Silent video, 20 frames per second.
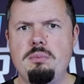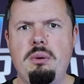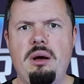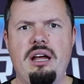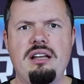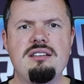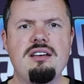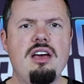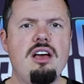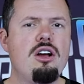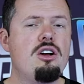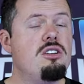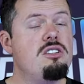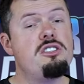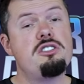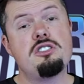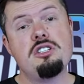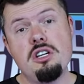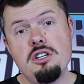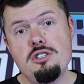but
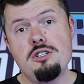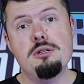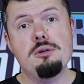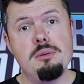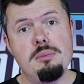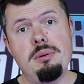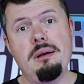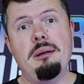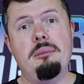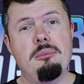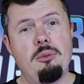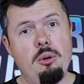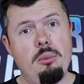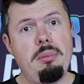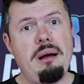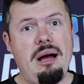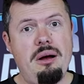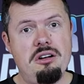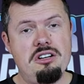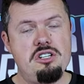considerably more
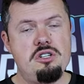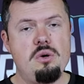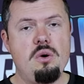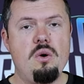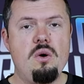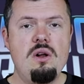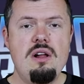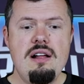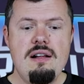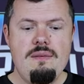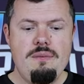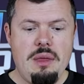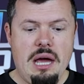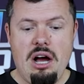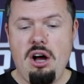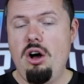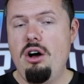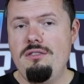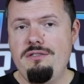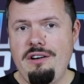power draw. They
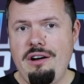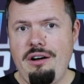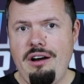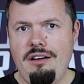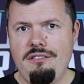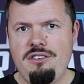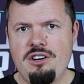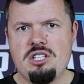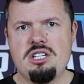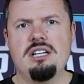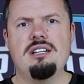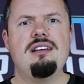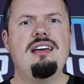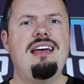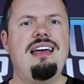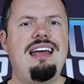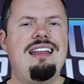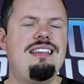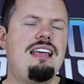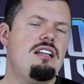are very efficient.
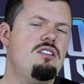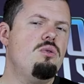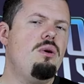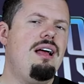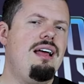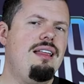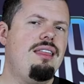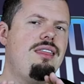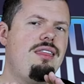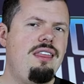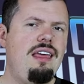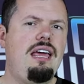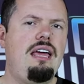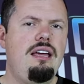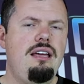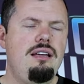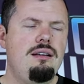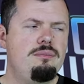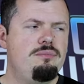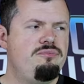And that's why I
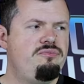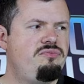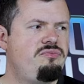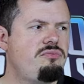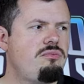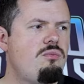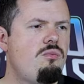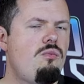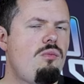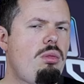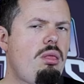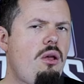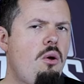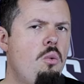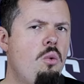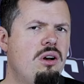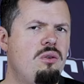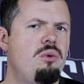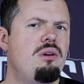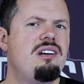think
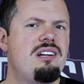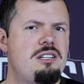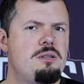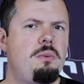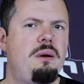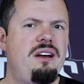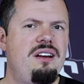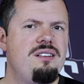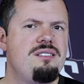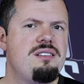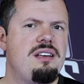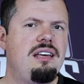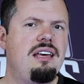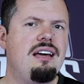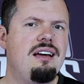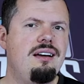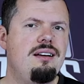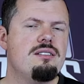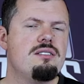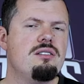what we're experiencing
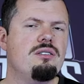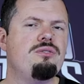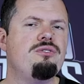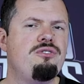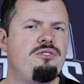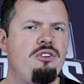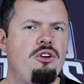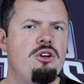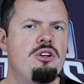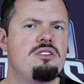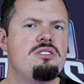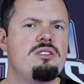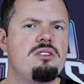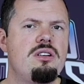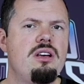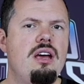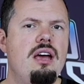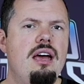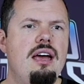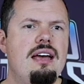here is the
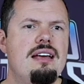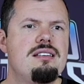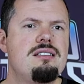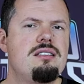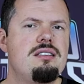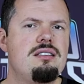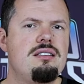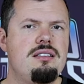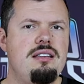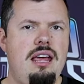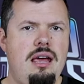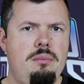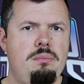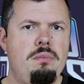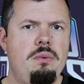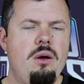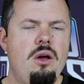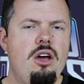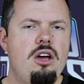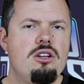first step
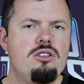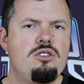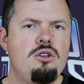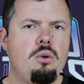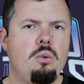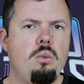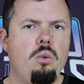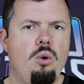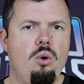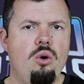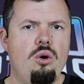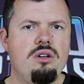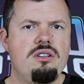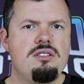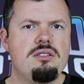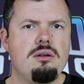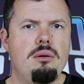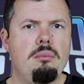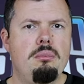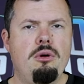
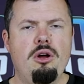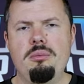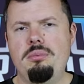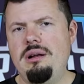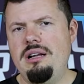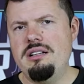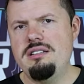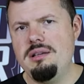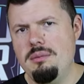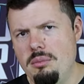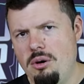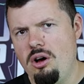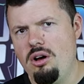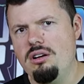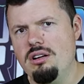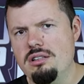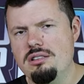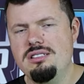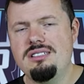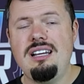towards mobility
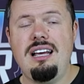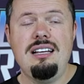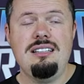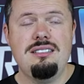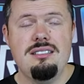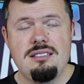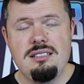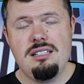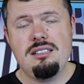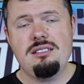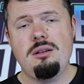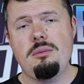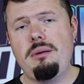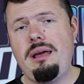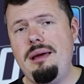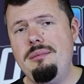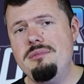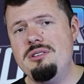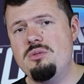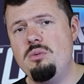market. Because us as desktop
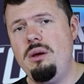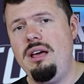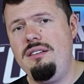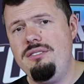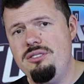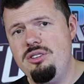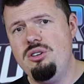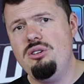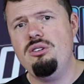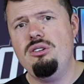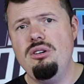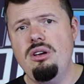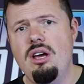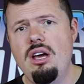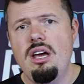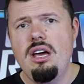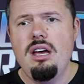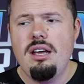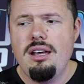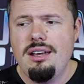gamers, we have to
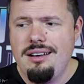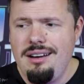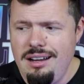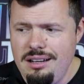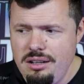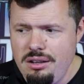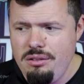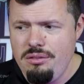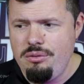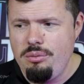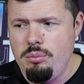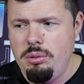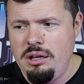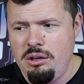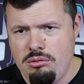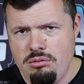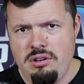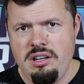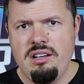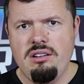kind of
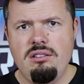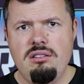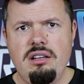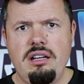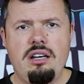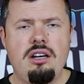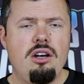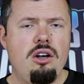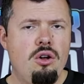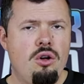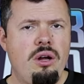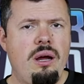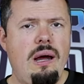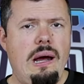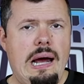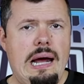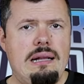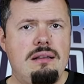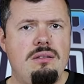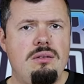be real and look
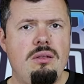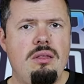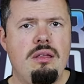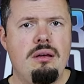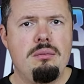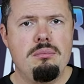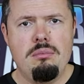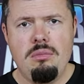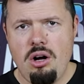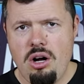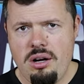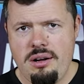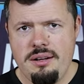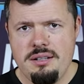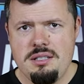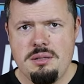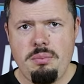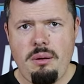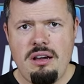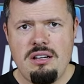at the
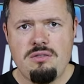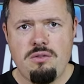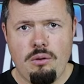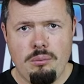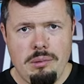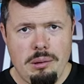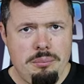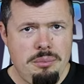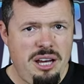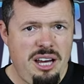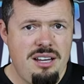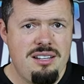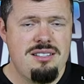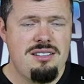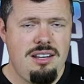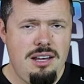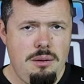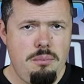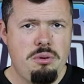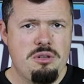market space from a
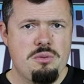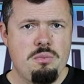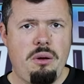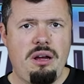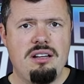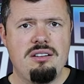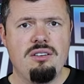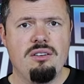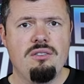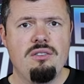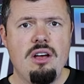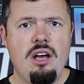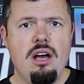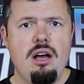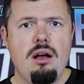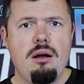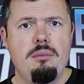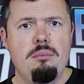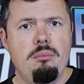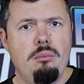PC perspective.
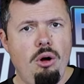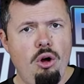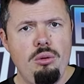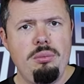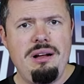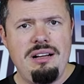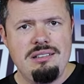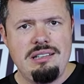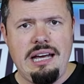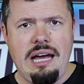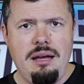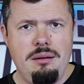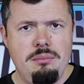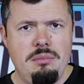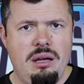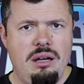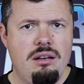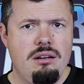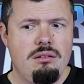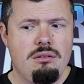Mobile
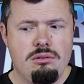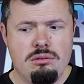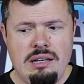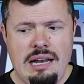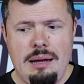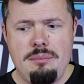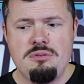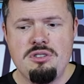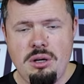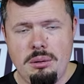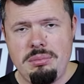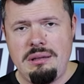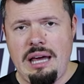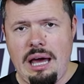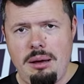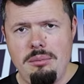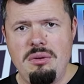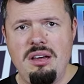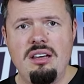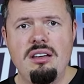gaming or laptop
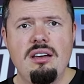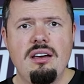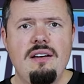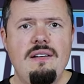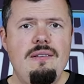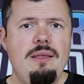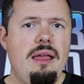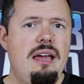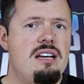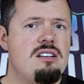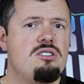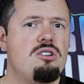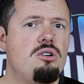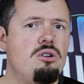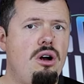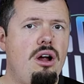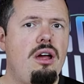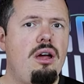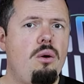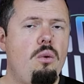gaming is
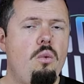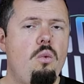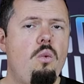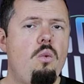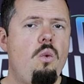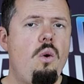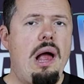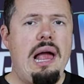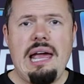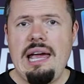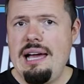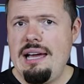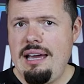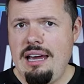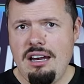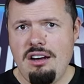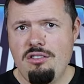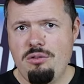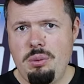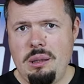growing way
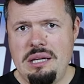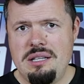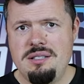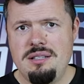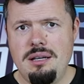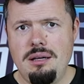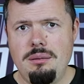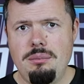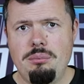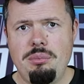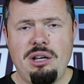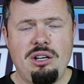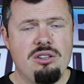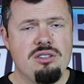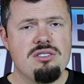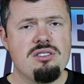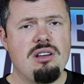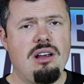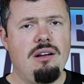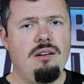ahead of PC
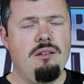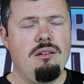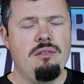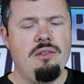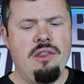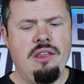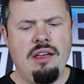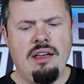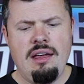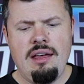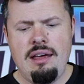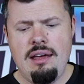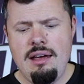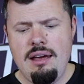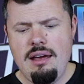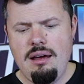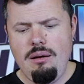because the